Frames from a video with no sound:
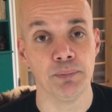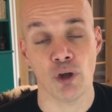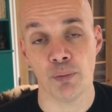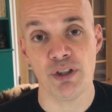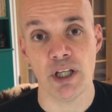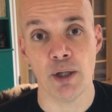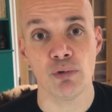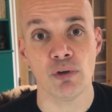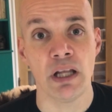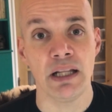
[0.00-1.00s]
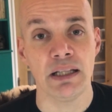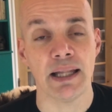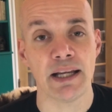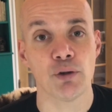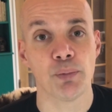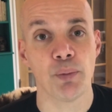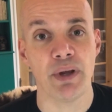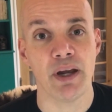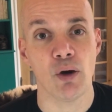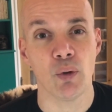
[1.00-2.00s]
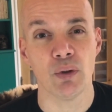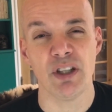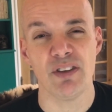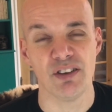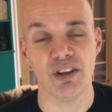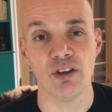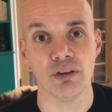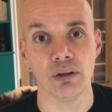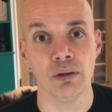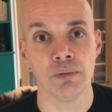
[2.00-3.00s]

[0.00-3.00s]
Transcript: Some GMs like to prepare only the essential,